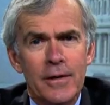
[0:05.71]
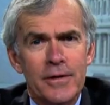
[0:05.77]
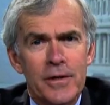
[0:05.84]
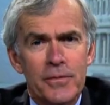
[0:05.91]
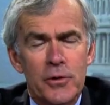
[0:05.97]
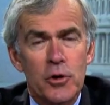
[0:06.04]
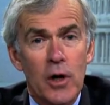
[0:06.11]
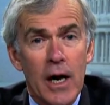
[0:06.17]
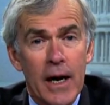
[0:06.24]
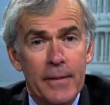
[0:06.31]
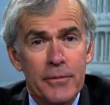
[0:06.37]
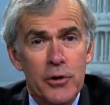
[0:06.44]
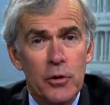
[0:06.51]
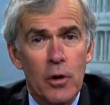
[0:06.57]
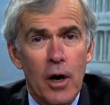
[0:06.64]
subscribe
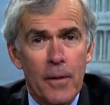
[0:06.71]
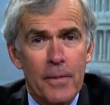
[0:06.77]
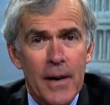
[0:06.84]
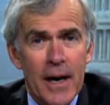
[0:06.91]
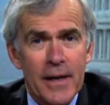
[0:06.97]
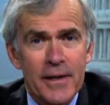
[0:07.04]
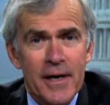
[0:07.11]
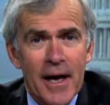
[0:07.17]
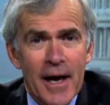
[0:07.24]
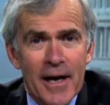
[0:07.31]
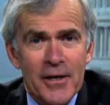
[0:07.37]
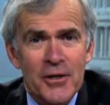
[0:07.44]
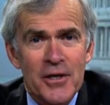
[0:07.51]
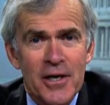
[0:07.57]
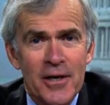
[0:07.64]
to our
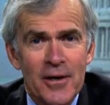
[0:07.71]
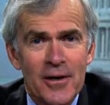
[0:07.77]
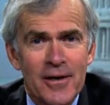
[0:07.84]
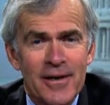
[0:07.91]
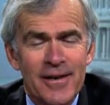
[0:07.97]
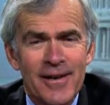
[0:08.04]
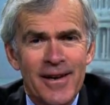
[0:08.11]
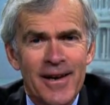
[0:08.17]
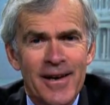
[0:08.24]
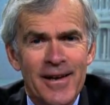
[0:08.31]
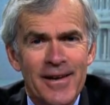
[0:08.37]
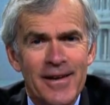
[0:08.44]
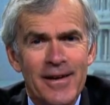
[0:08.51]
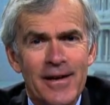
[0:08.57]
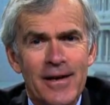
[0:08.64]
podcast here
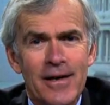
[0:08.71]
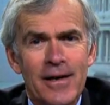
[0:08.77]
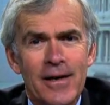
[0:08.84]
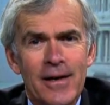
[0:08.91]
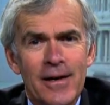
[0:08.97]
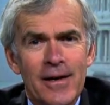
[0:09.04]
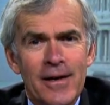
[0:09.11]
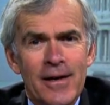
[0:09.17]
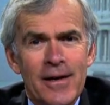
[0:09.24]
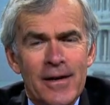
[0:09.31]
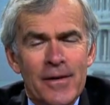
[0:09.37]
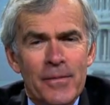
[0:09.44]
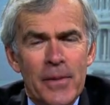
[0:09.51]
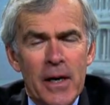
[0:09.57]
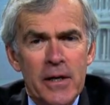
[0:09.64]
and
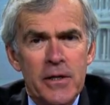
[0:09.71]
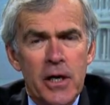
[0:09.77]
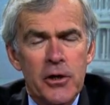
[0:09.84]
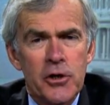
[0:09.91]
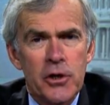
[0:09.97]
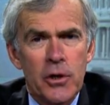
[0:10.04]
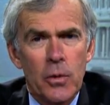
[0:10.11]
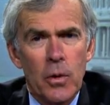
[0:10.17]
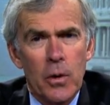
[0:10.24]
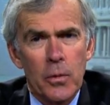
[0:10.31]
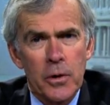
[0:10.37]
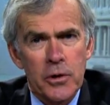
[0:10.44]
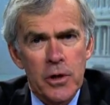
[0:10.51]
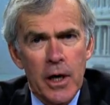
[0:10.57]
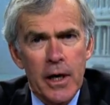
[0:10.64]
pay attention to what we're
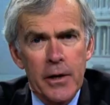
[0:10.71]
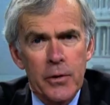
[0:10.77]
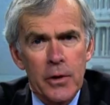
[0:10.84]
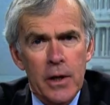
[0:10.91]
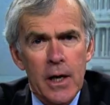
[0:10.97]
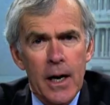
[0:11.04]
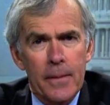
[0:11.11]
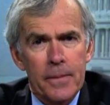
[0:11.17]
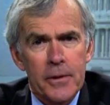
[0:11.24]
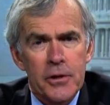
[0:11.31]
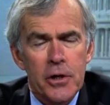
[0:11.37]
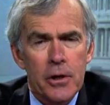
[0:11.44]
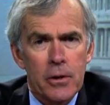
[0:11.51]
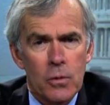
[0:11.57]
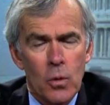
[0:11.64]
trying to accomplish
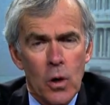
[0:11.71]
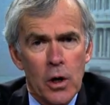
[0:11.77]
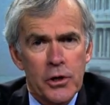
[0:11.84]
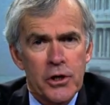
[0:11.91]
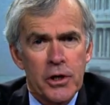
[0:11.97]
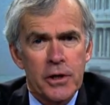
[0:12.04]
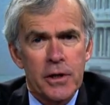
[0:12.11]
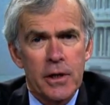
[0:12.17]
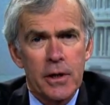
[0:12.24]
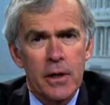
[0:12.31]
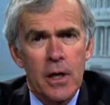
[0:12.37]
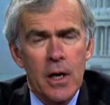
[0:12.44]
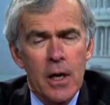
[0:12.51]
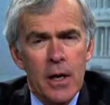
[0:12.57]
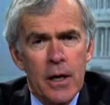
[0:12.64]
here in Washington.
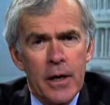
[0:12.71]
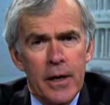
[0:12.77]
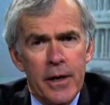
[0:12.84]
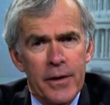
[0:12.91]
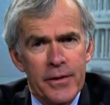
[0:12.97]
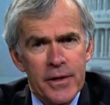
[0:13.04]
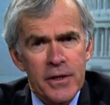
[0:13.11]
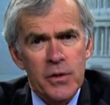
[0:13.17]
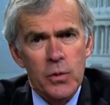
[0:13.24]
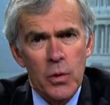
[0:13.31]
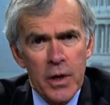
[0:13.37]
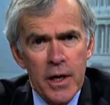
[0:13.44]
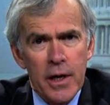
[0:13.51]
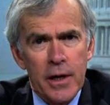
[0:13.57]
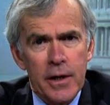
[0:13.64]
This
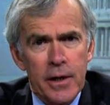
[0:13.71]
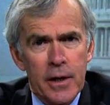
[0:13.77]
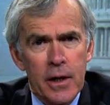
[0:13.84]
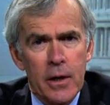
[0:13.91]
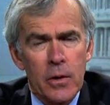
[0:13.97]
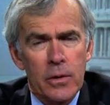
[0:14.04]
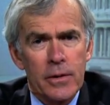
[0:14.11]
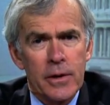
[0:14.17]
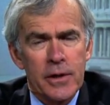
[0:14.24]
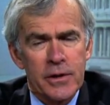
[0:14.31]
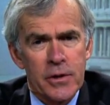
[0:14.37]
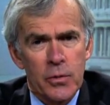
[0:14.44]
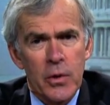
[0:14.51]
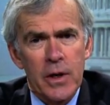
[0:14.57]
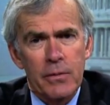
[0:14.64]
week is the
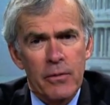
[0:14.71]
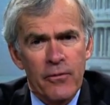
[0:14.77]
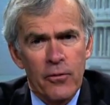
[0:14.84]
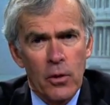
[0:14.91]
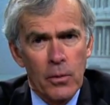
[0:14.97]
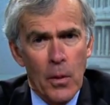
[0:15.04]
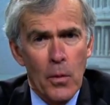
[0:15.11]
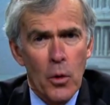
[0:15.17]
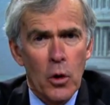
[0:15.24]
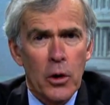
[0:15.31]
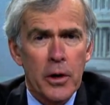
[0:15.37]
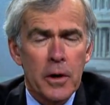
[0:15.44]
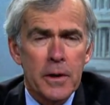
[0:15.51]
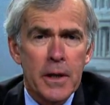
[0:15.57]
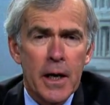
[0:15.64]
week before
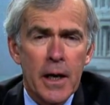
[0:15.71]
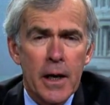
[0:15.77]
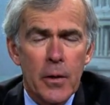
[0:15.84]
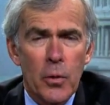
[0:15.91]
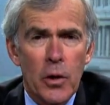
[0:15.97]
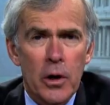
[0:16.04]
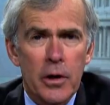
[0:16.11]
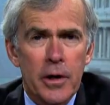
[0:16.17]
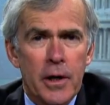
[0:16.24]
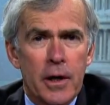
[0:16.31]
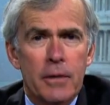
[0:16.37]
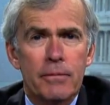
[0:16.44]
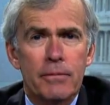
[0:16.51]
Memorial Day. We're going to